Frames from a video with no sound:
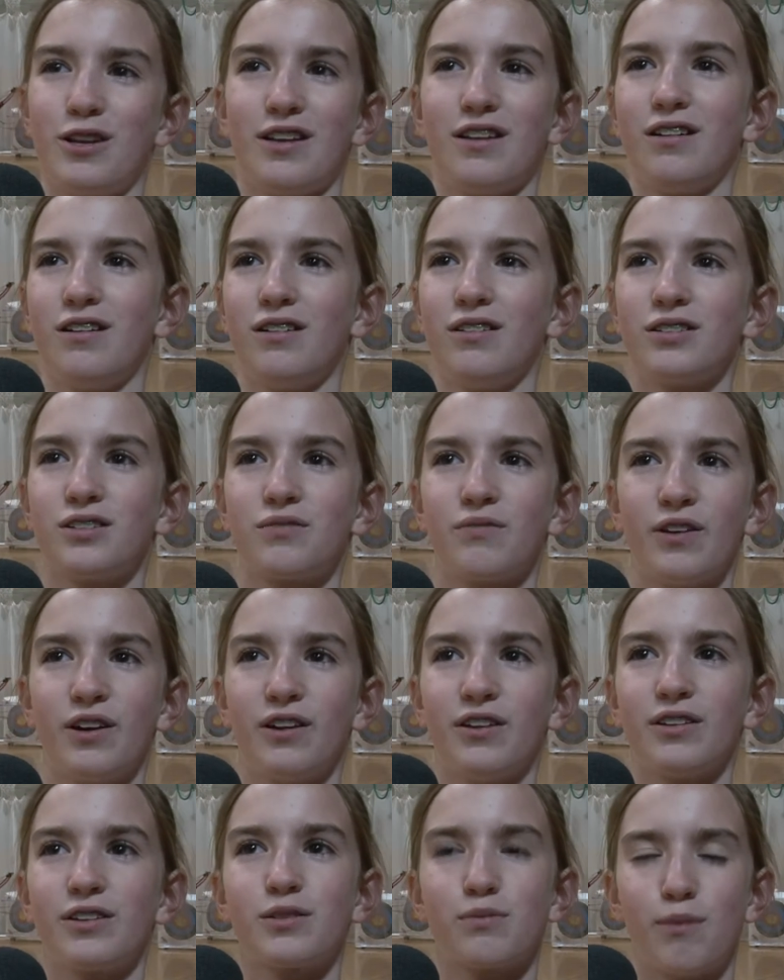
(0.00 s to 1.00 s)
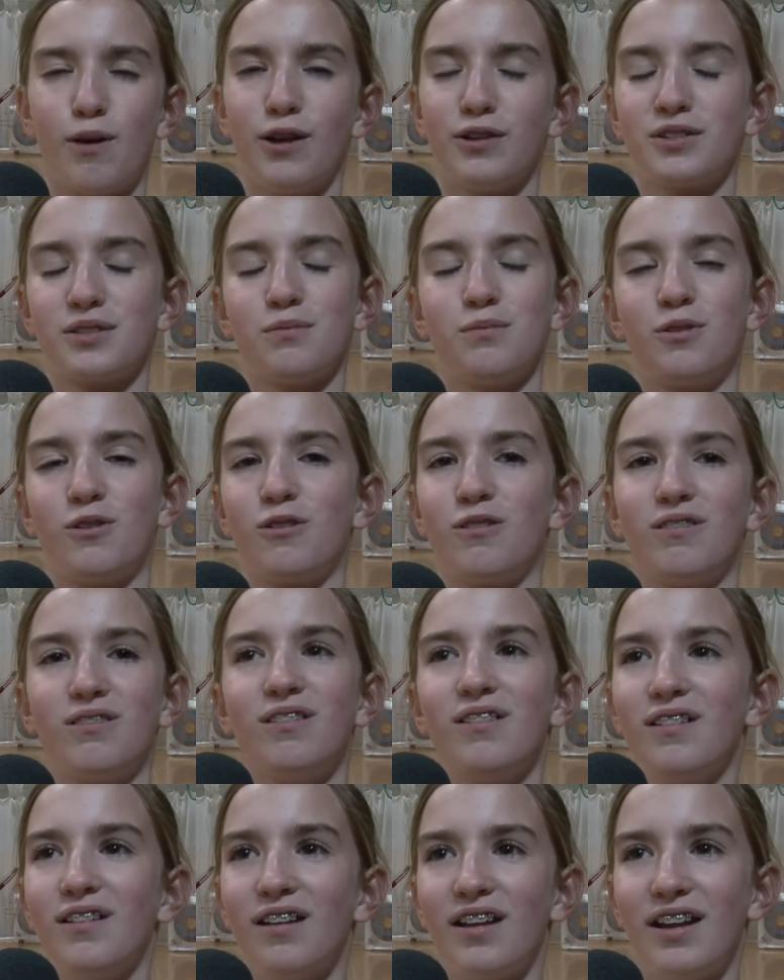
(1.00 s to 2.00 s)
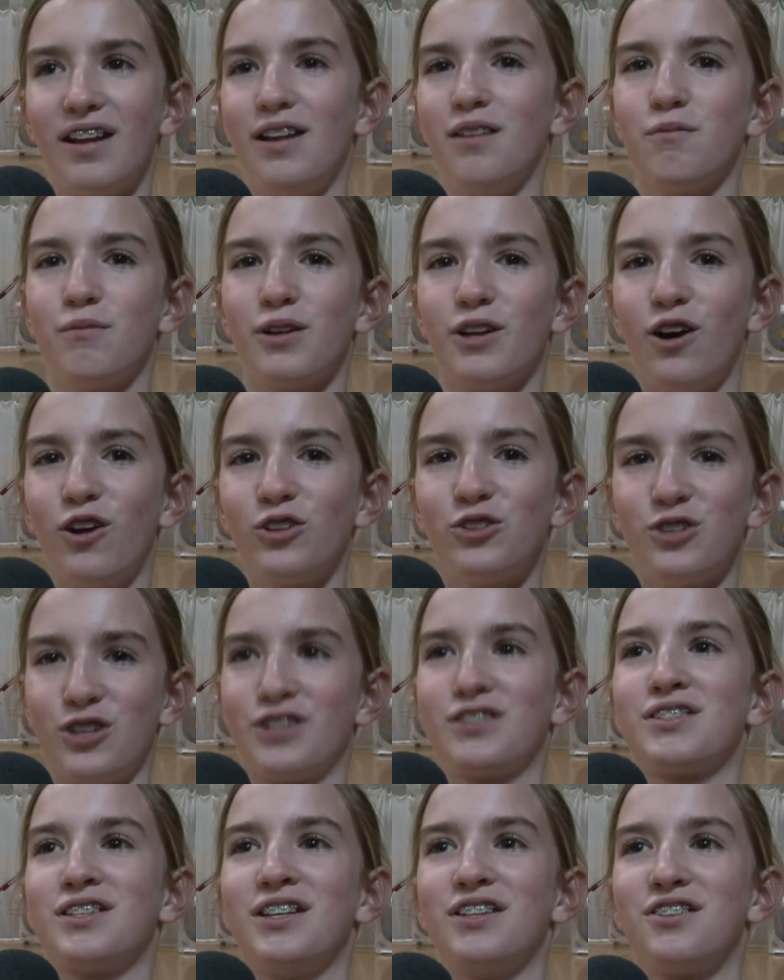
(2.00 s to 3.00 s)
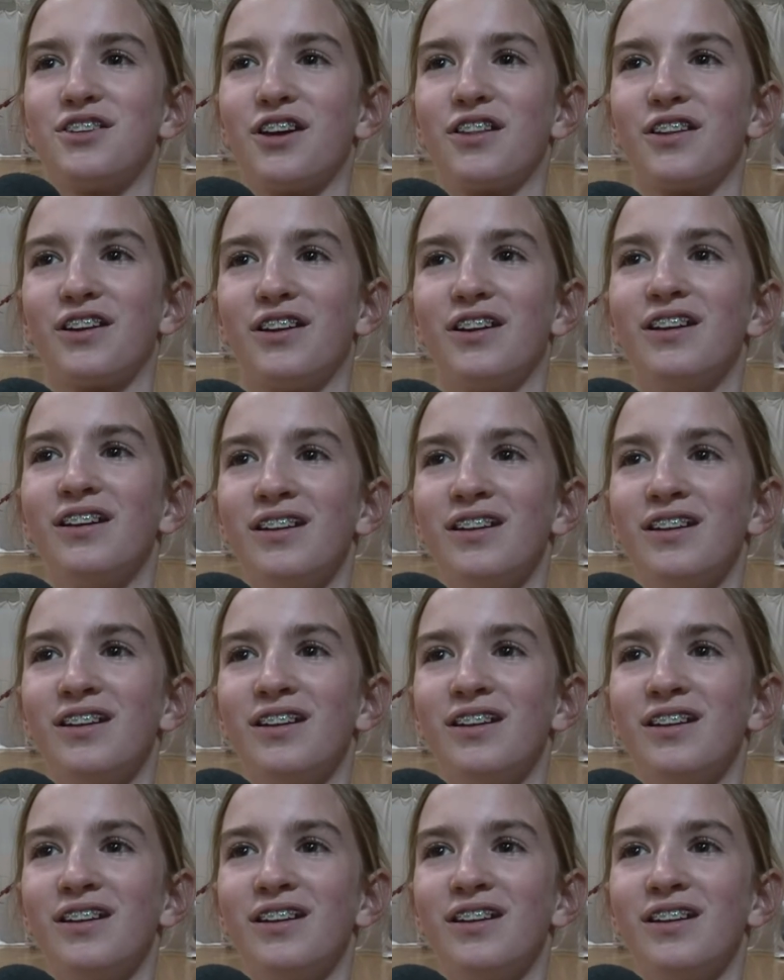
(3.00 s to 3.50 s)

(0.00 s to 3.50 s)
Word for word: here is very responsible and we all trust each other.